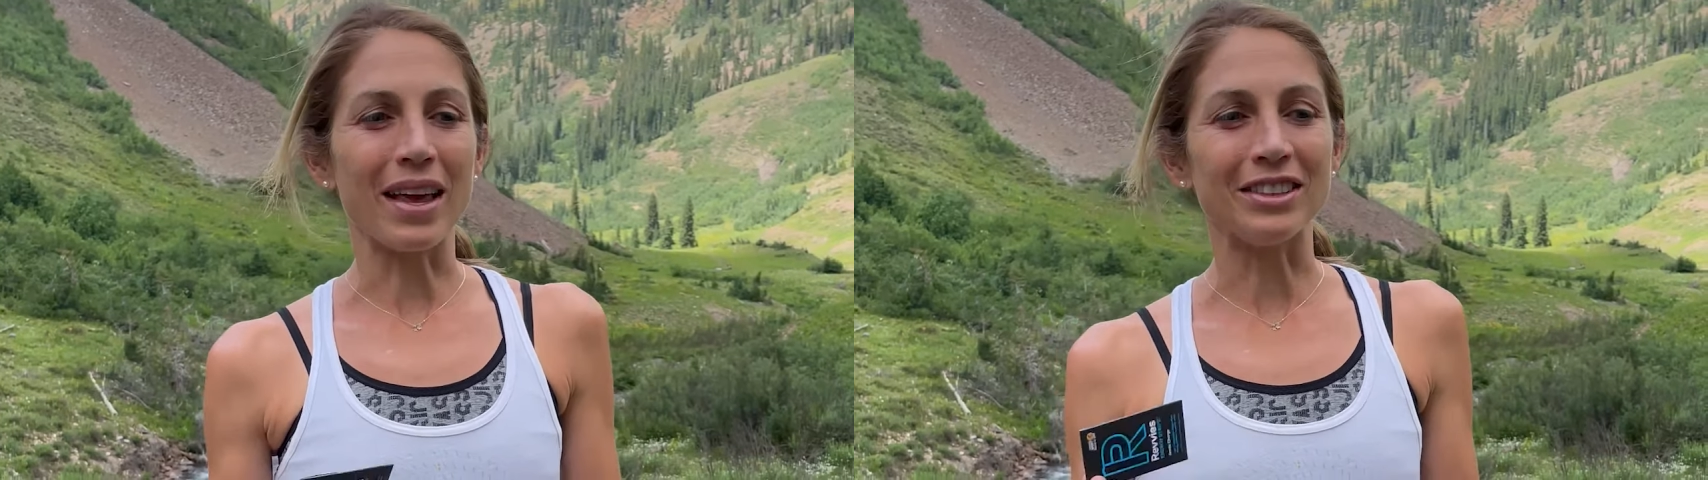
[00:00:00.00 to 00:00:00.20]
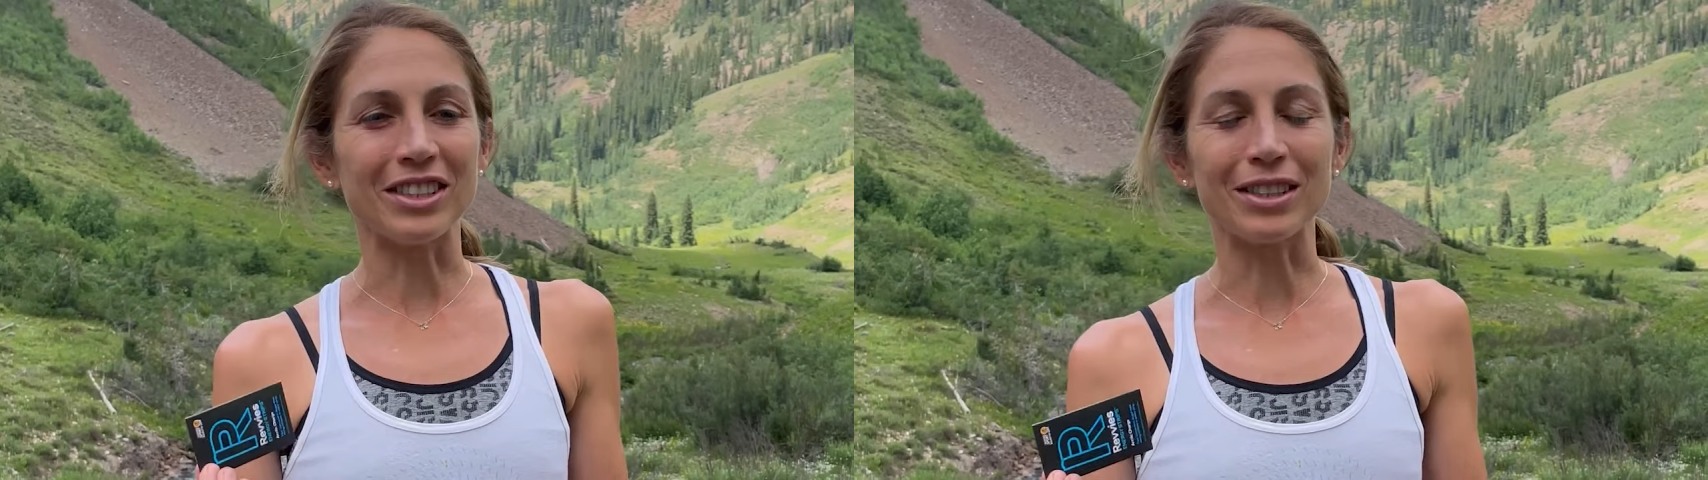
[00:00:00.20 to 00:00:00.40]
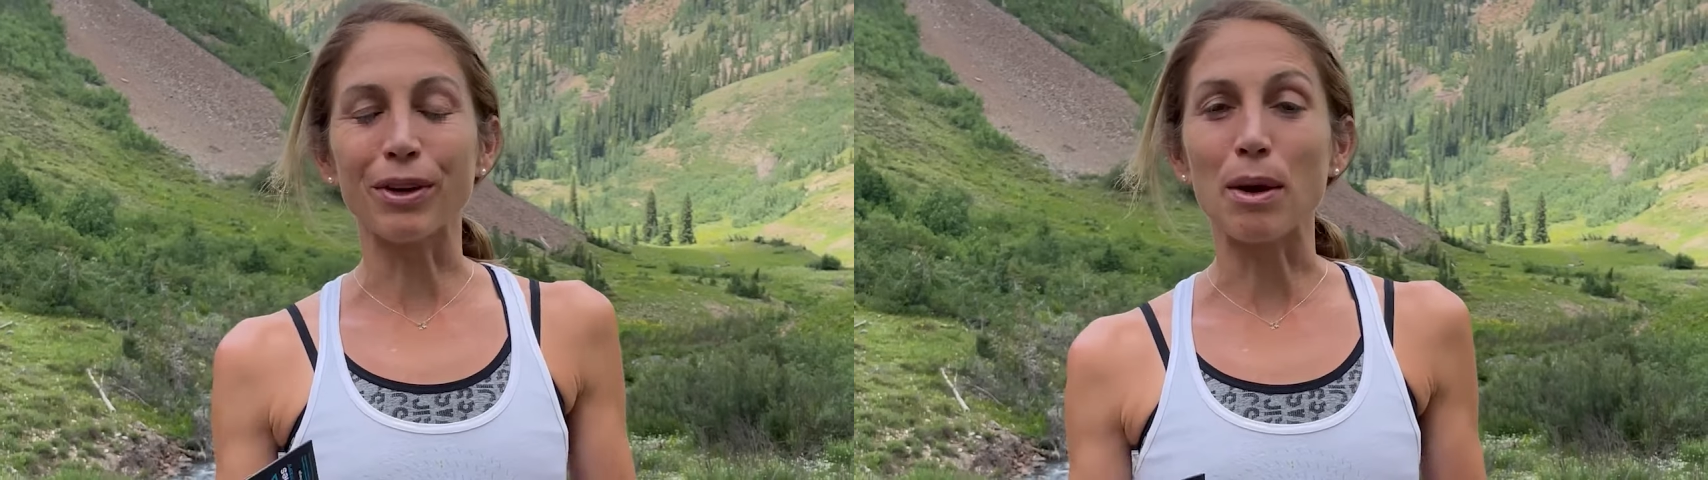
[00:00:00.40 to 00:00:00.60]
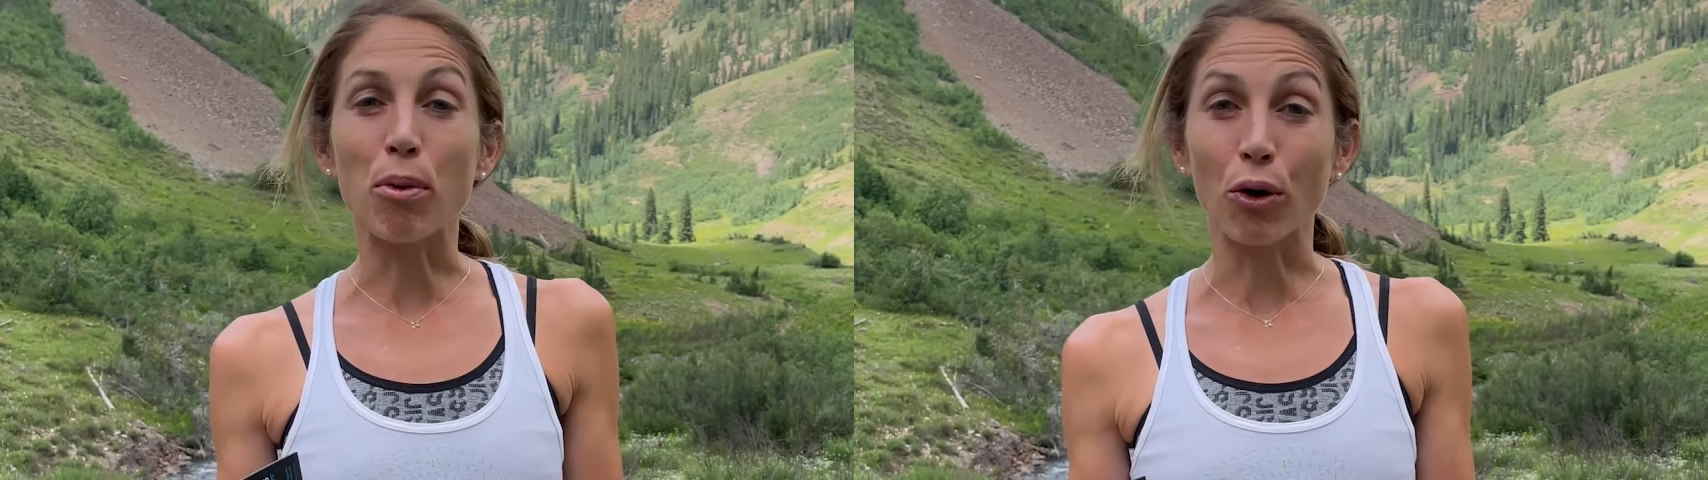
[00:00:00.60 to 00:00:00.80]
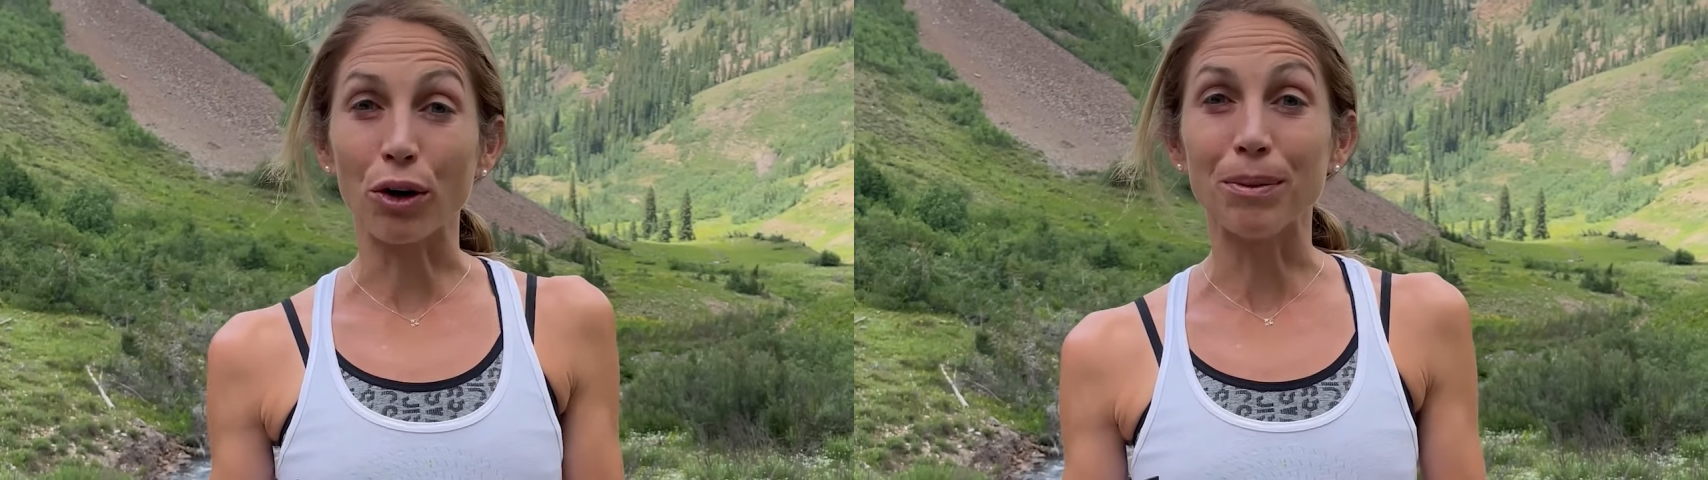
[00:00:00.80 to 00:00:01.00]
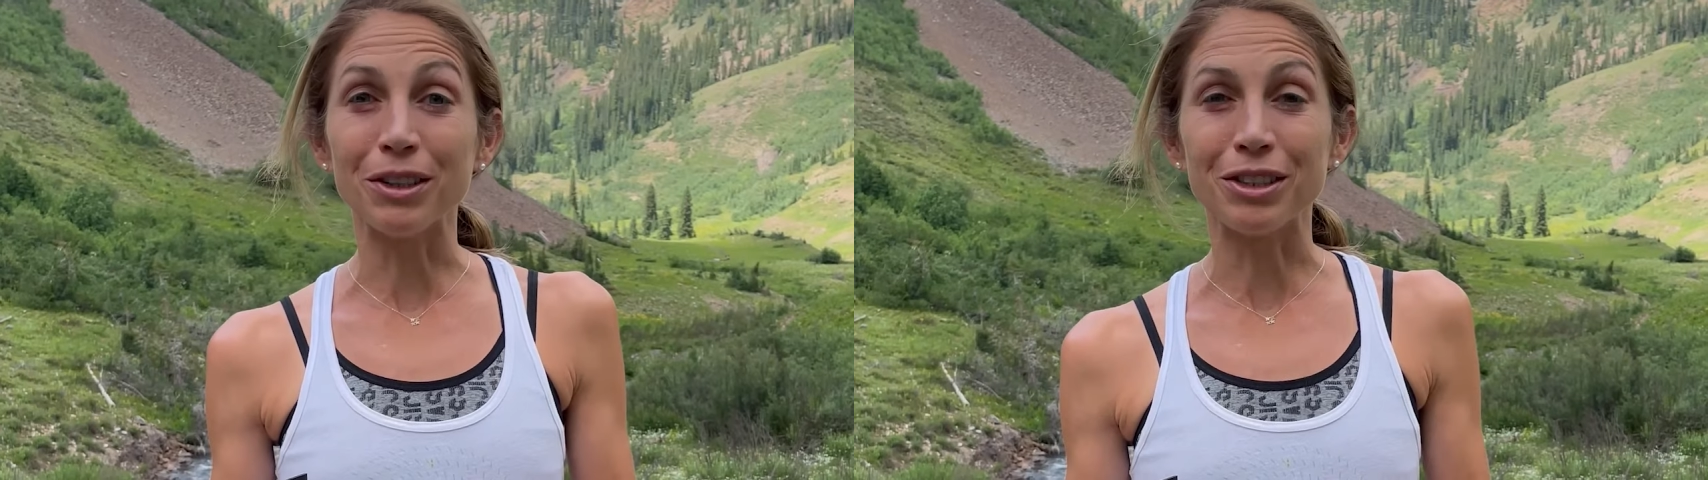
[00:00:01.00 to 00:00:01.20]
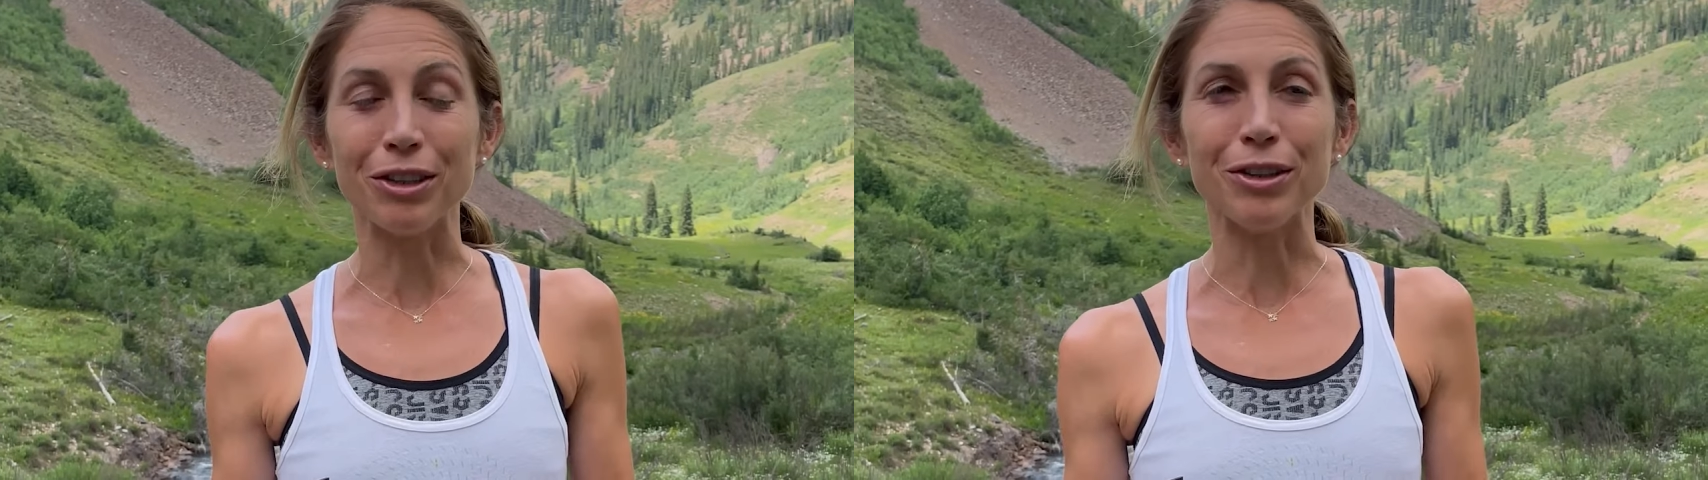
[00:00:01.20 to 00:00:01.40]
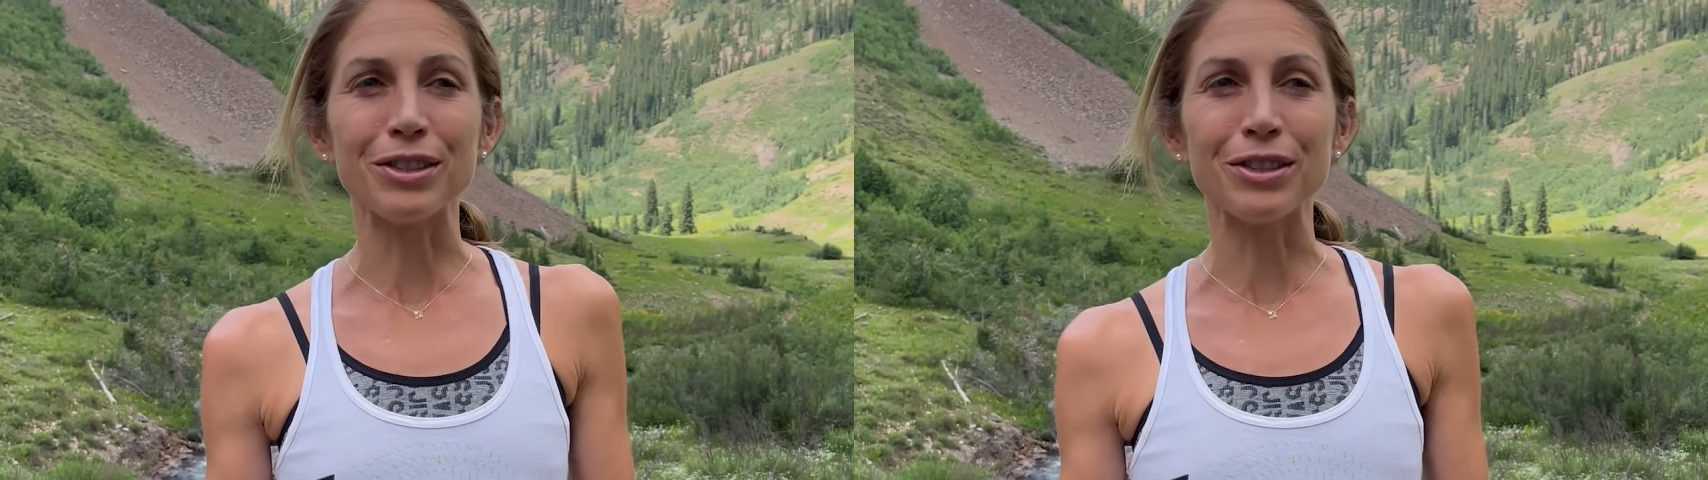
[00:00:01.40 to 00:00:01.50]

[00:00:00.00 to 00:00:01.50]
and just really portable too.